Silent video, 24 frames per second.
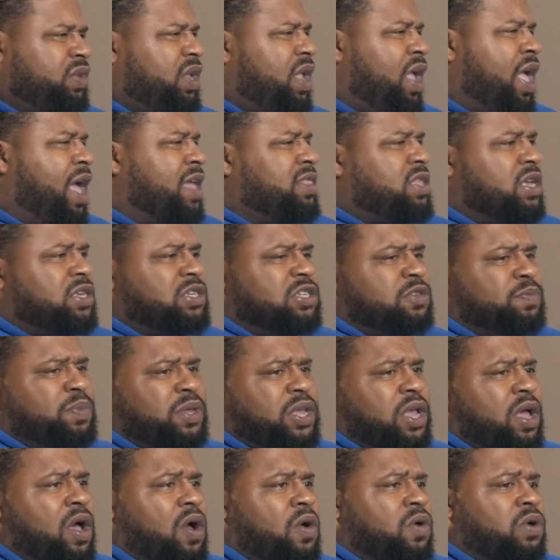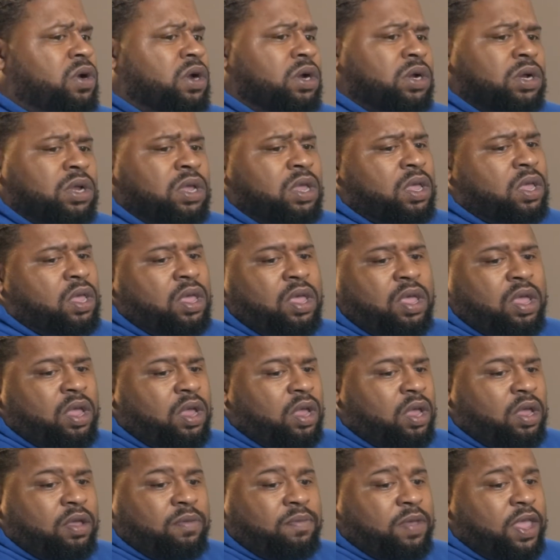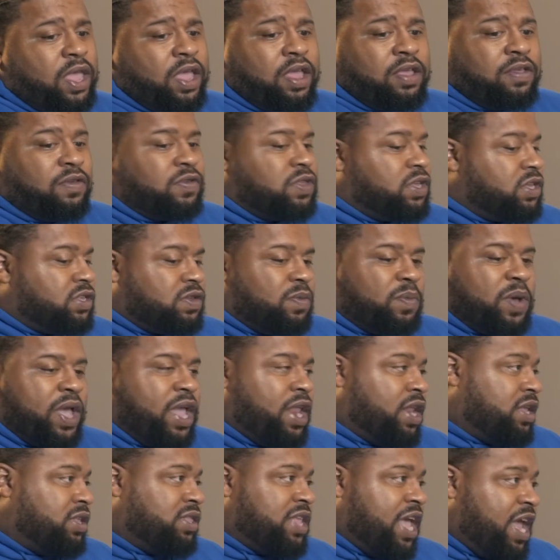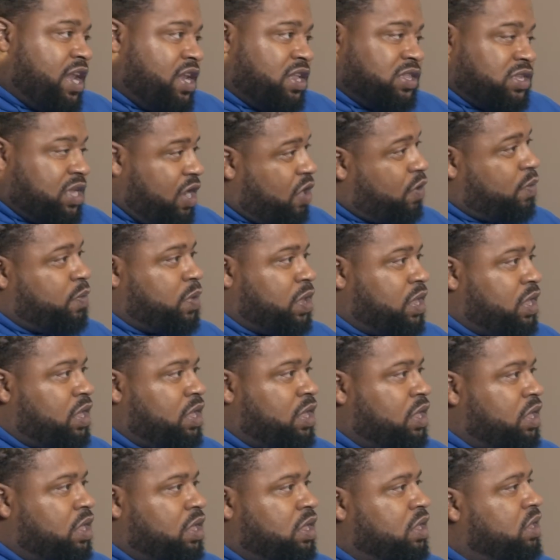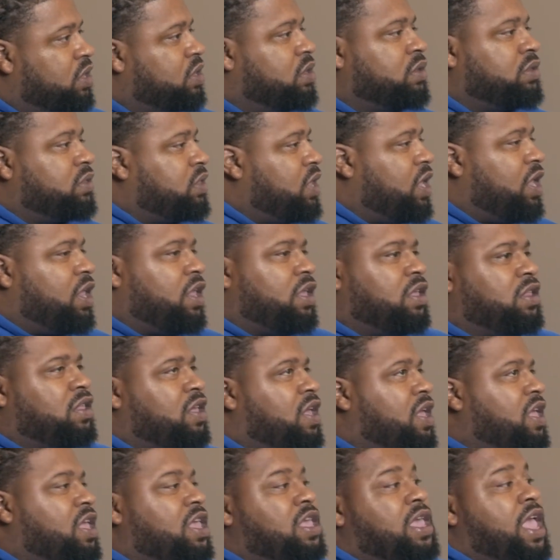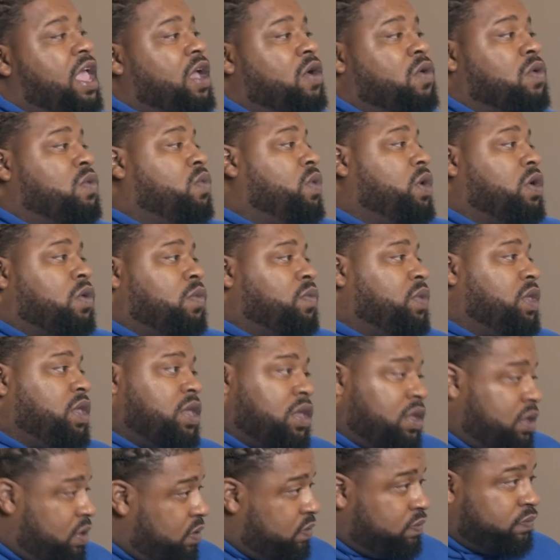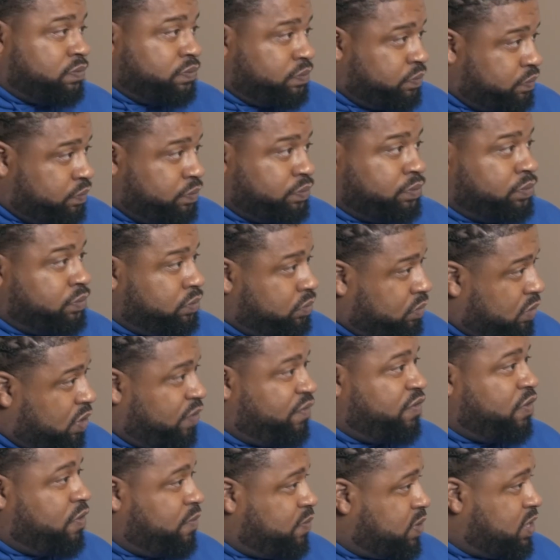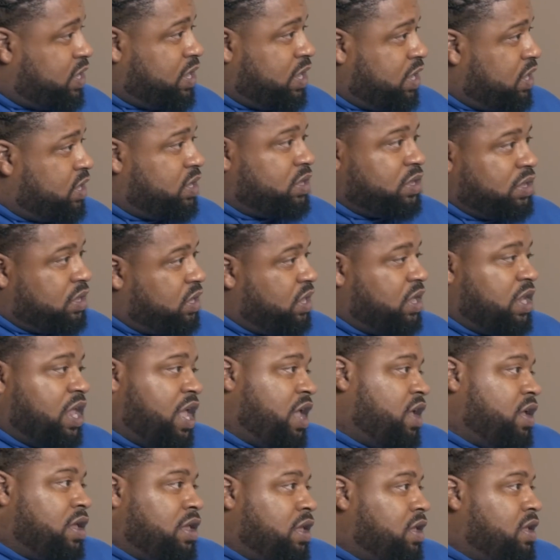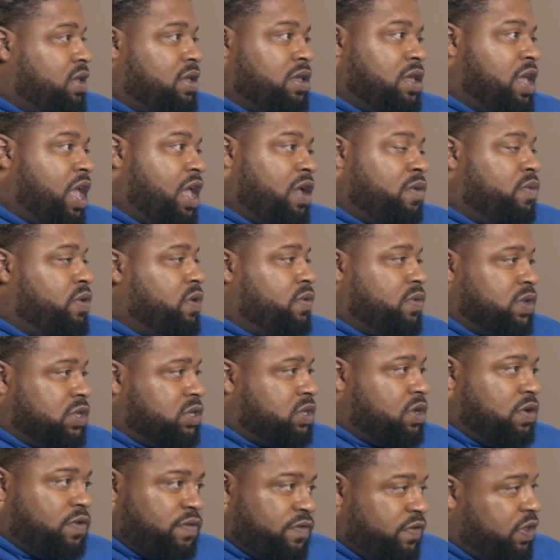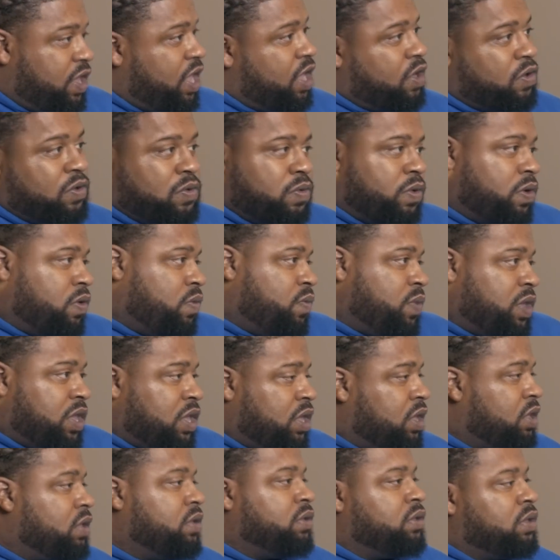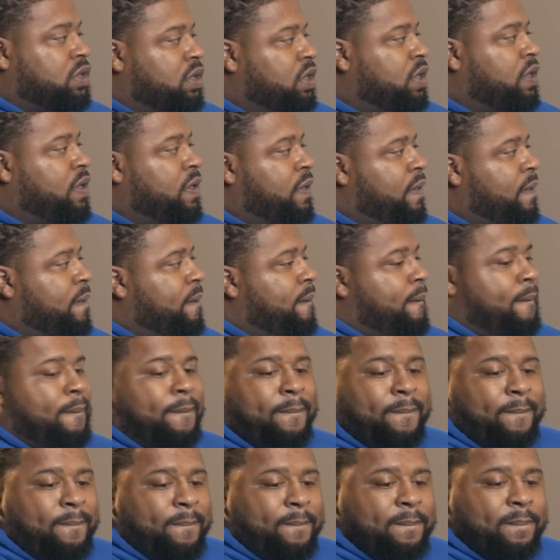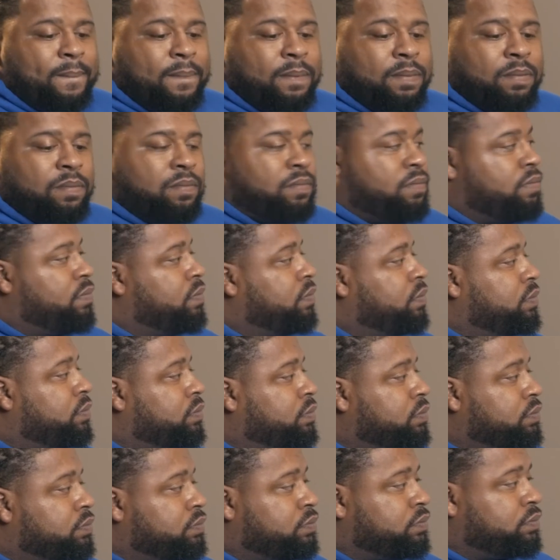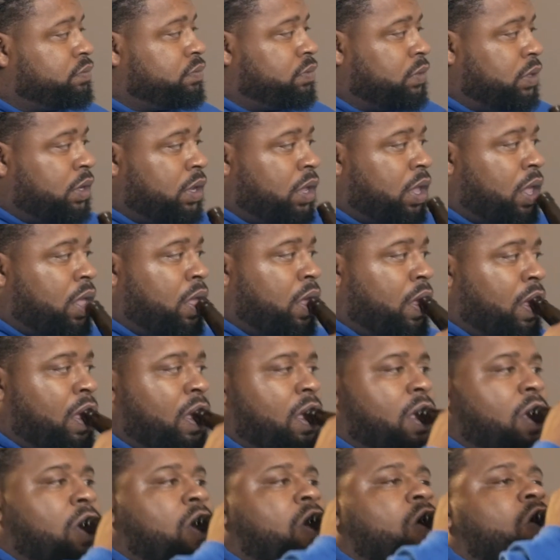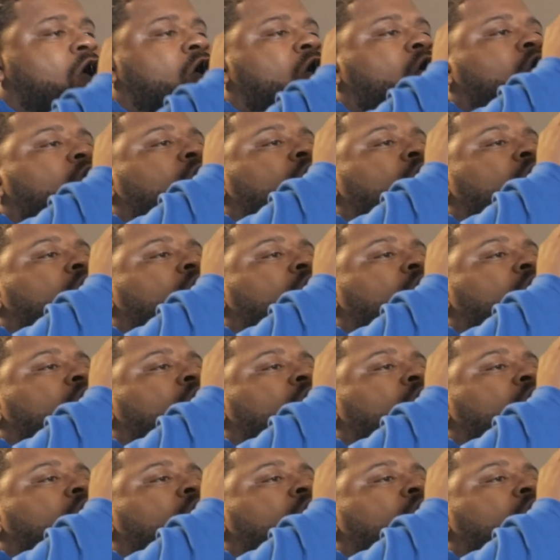I think just being older, man, you see somebody that's that determined, then he ain't gonna quit on me. Yeah. You feel what I'm saying? He ain't quit on himself. He ain't gonna quit on me. Now, another question I like to ask people that have been in the movie.